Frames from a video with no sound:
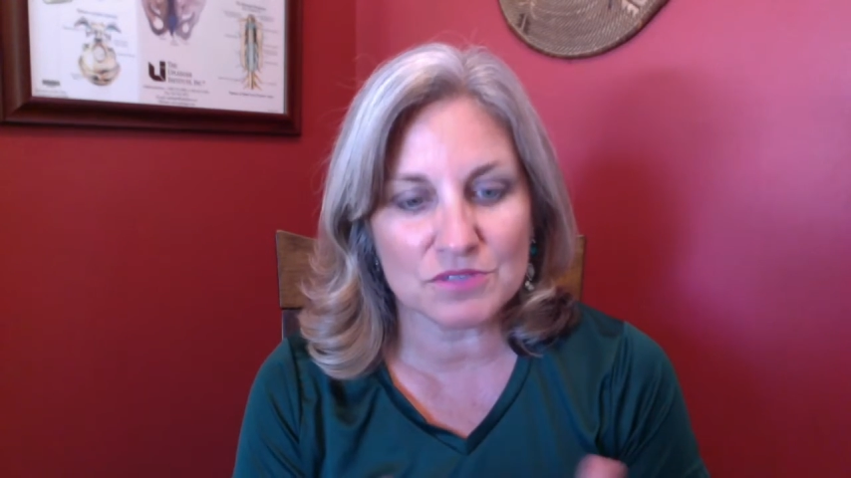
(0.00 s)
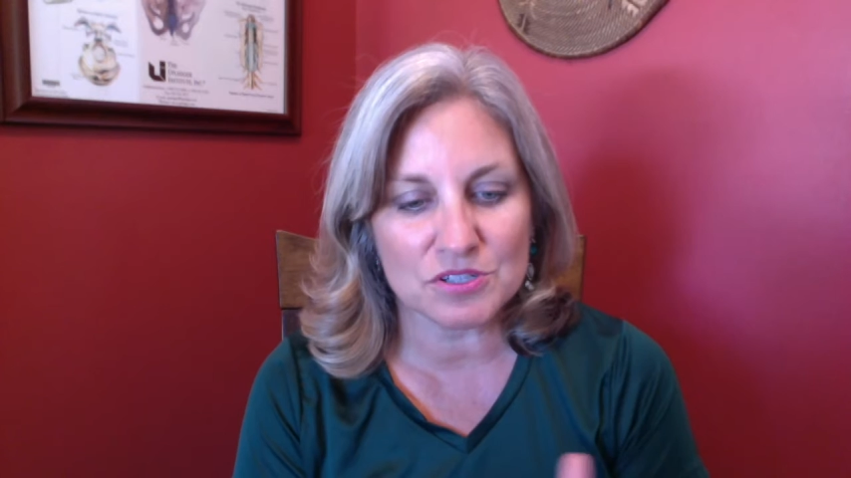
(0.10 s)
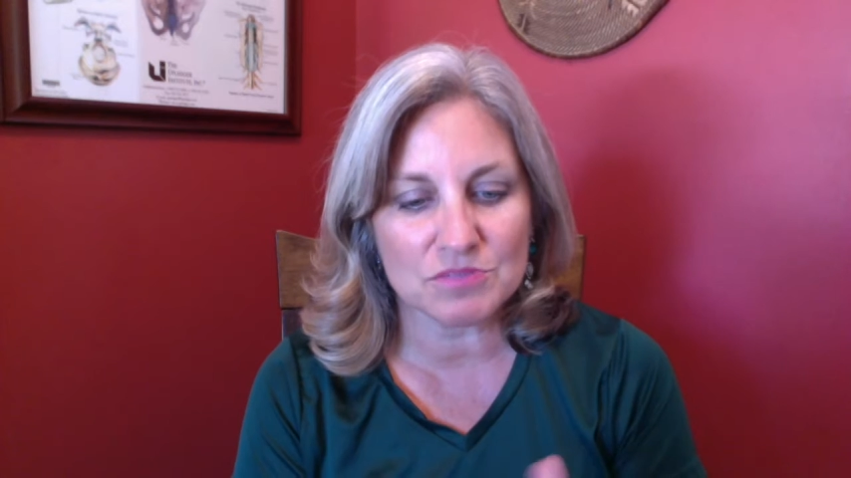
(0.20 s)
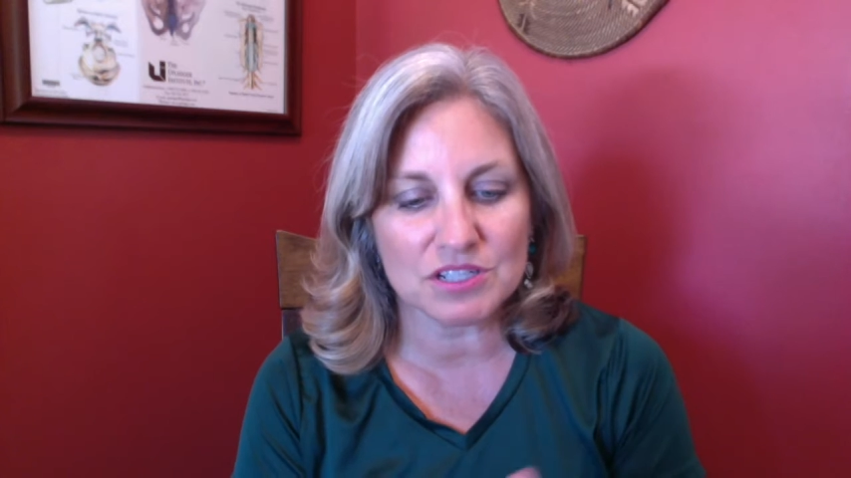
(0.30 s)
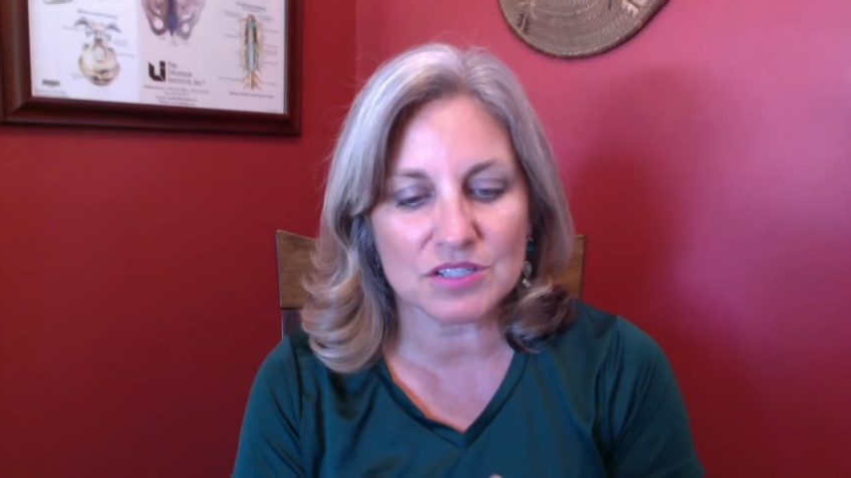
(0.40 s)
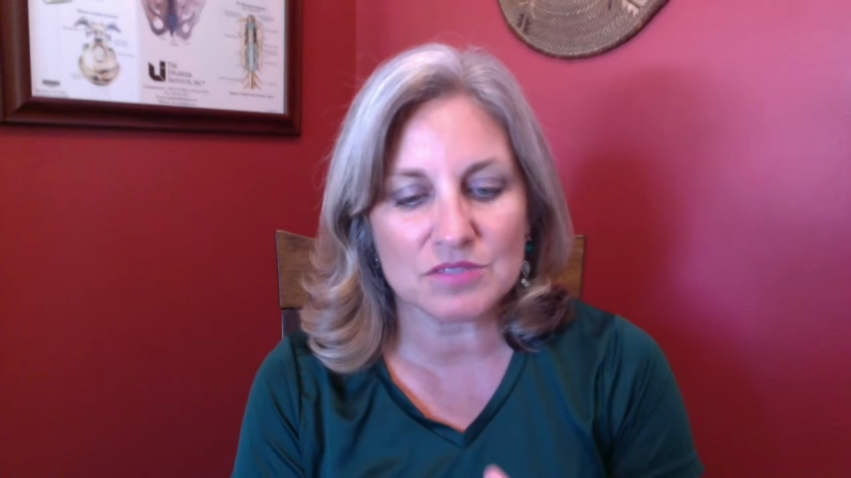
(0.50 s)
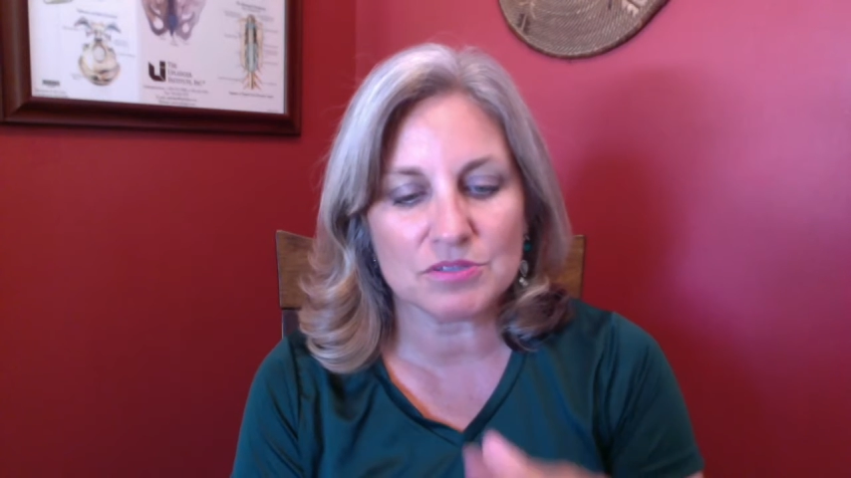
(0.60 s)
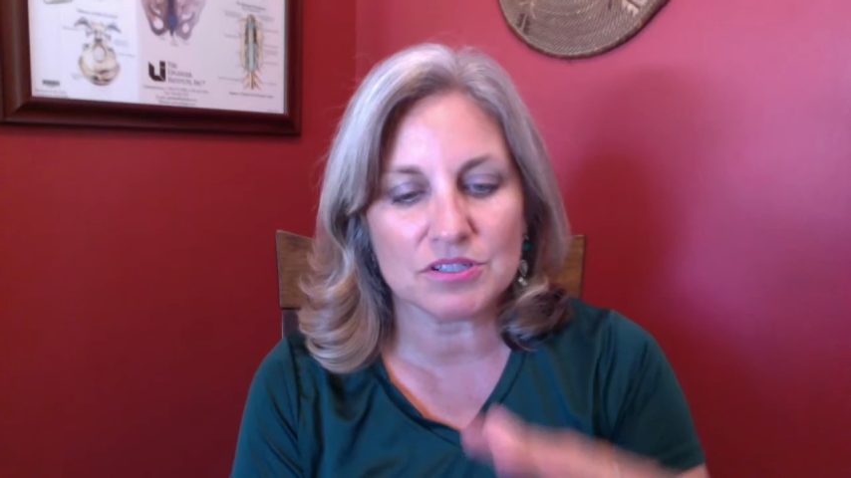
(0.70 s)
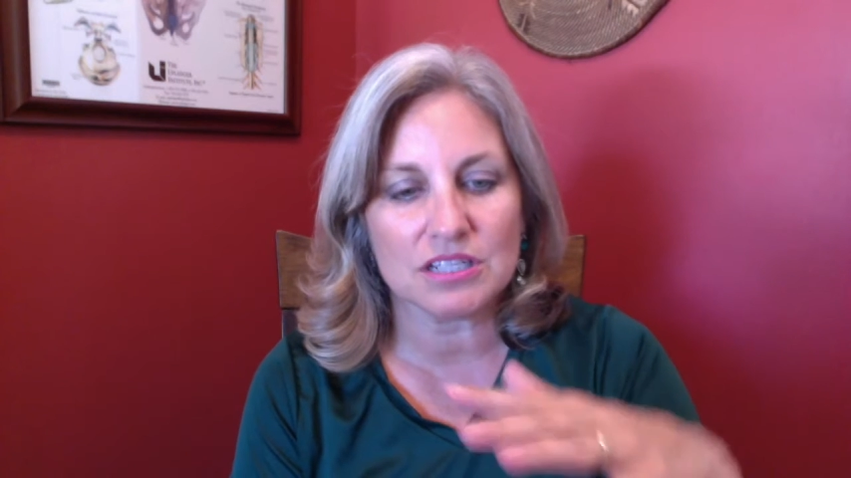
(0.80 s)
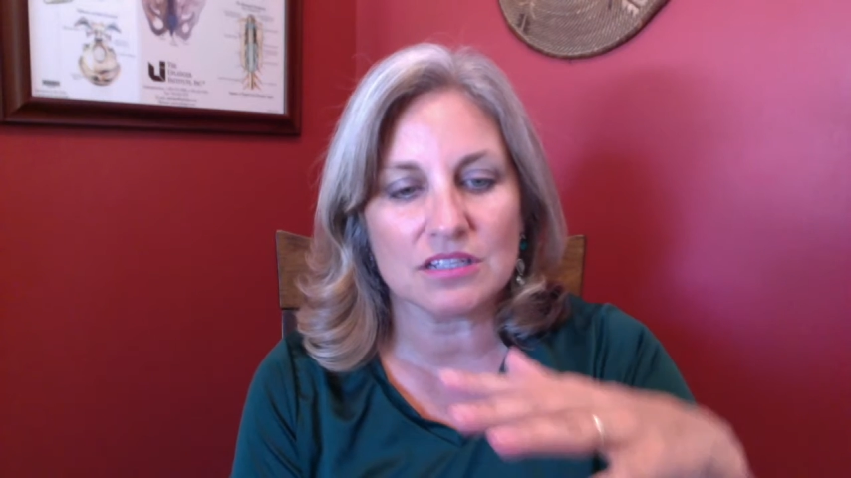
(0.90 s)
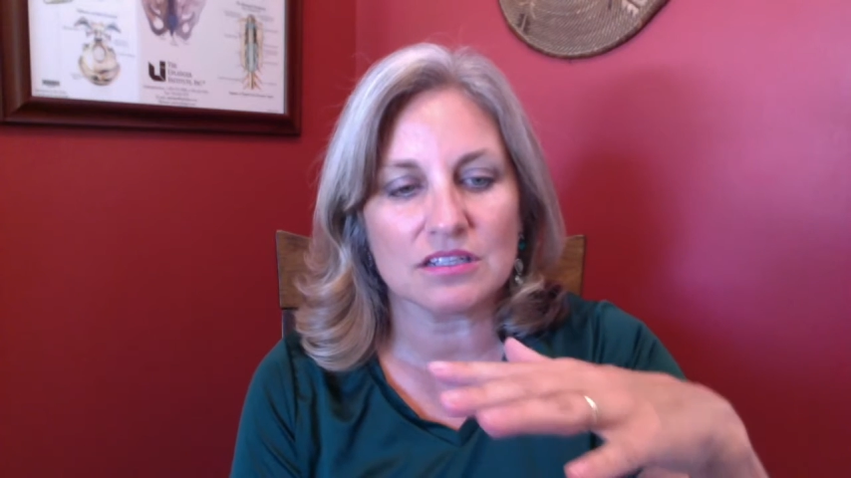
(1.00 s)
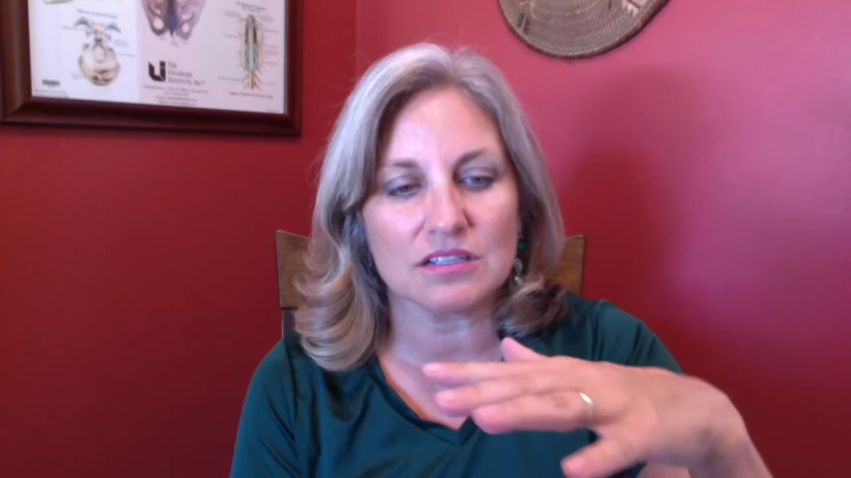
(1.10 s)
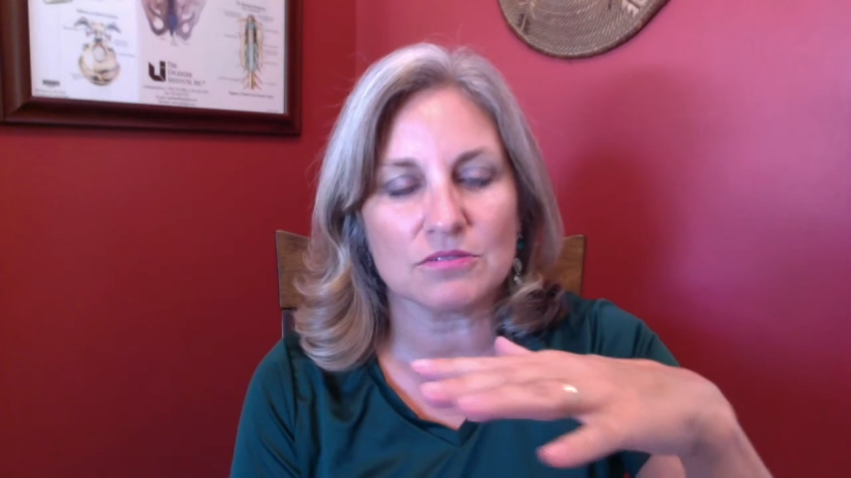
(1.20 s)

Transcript: which means putting the